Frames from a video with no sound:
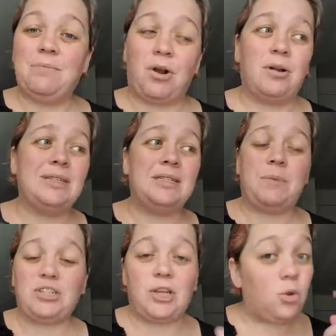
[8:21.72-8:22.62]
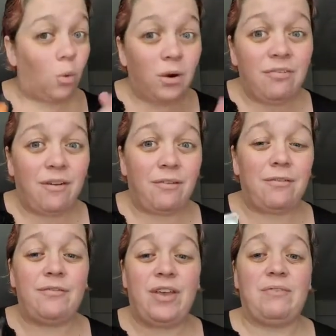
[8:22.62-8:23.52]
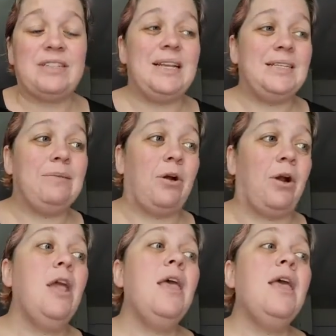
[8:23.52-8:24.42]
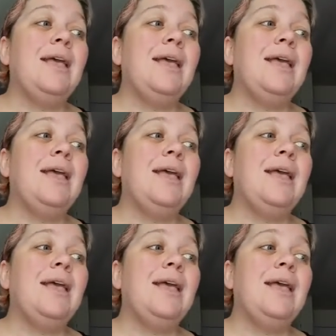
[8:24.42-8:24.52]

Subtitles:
bars, especially your favorite Scentsy bar,